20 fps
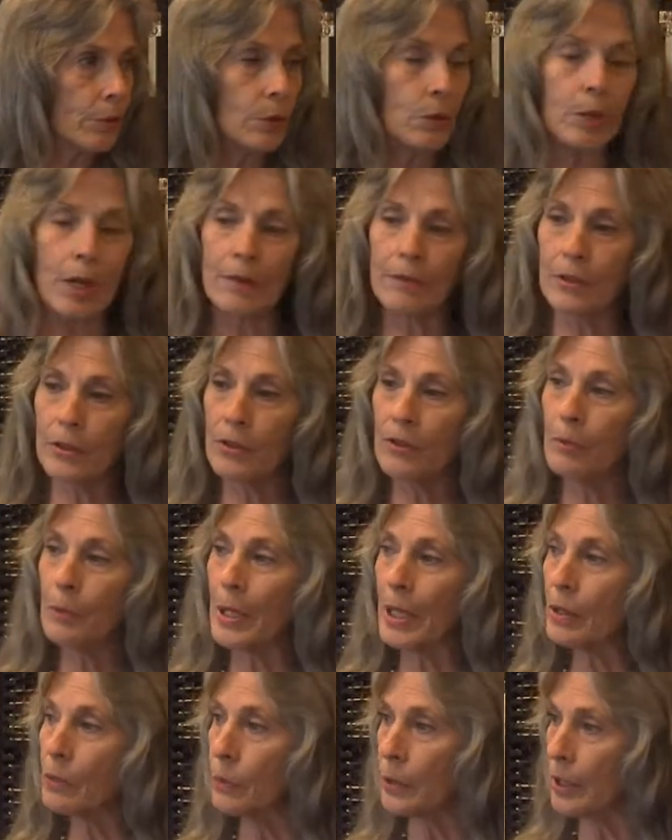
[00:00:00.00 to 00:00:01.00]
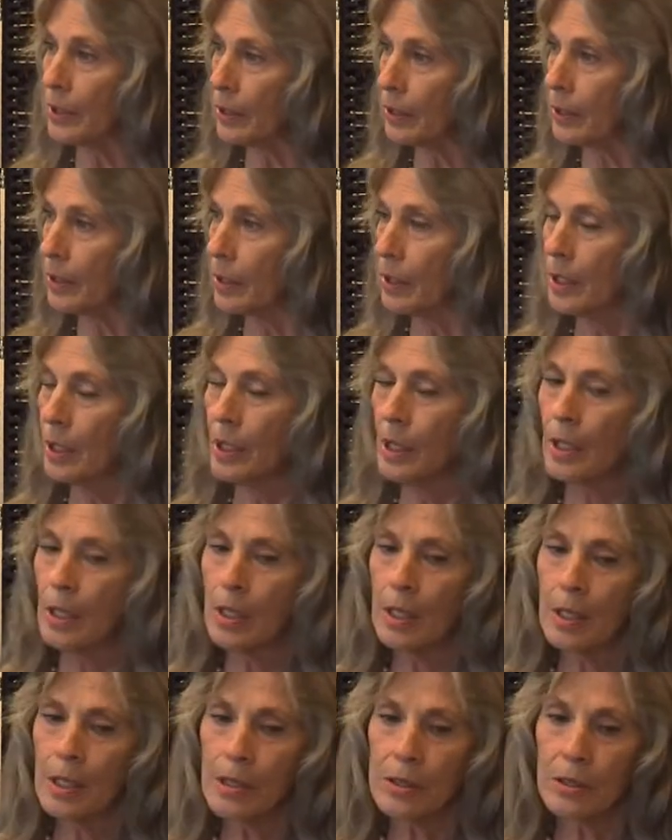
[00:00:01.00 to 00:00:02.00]
whoever you've been with.
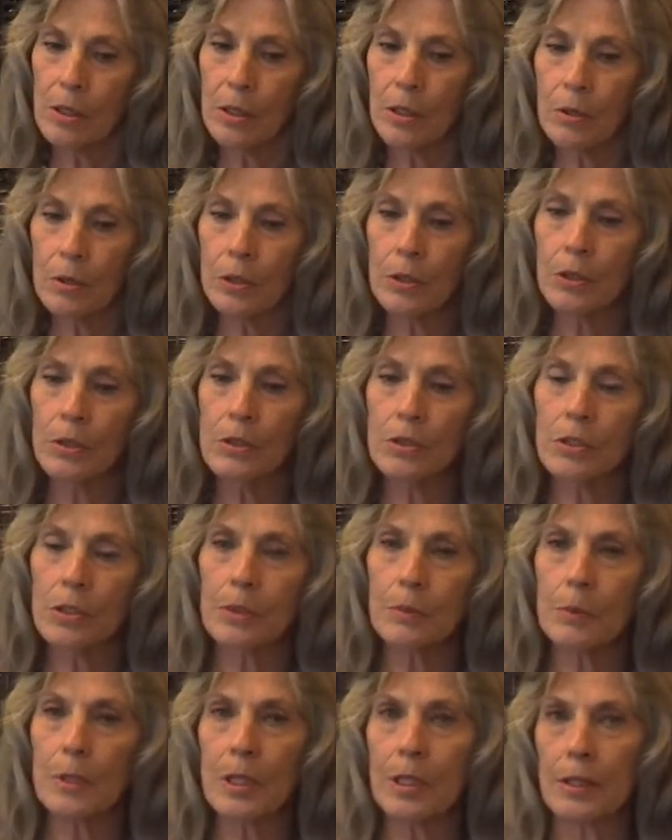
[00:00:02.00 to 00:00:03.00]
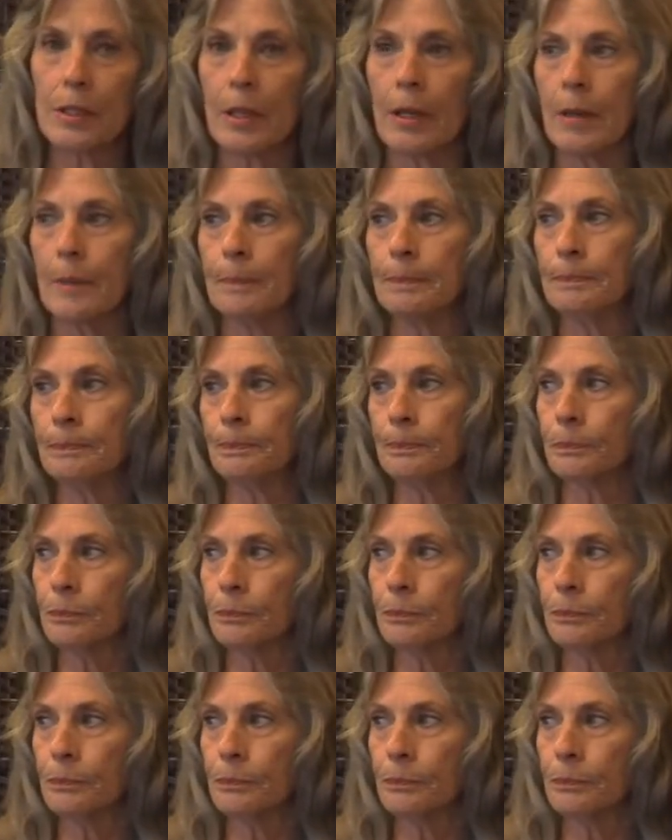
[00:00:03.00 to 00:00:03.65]
So usually with, um,